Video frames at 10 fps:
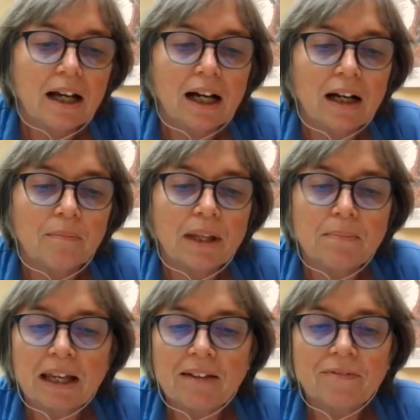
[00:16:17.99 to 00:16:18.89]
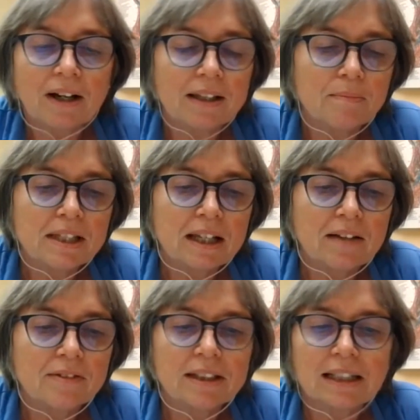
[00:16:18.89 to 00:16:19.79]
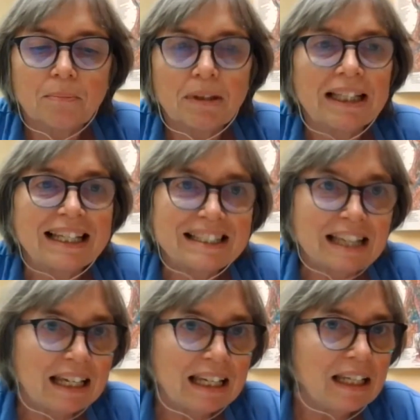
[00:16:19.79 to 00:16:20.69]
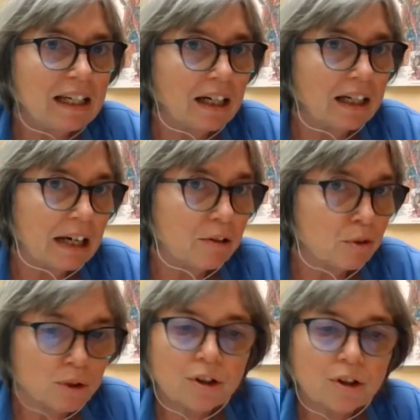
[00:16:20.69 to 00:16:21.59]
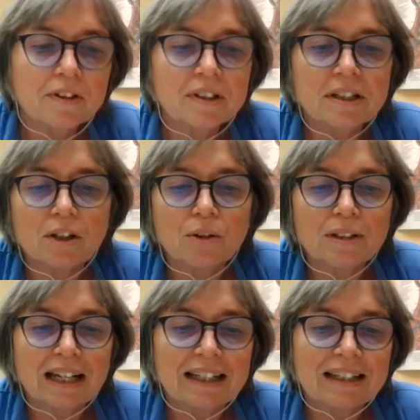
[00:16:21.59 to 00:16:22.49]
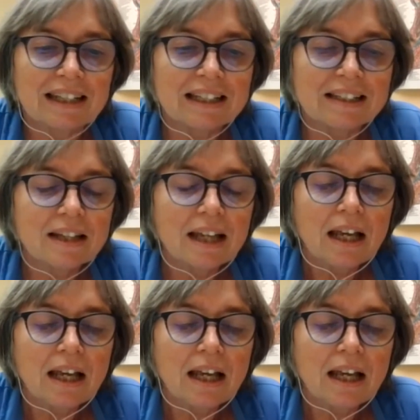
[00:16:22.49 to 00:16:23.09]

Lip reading: They may find themselves a little bit less steady on outdoor surfaces, those kind of things.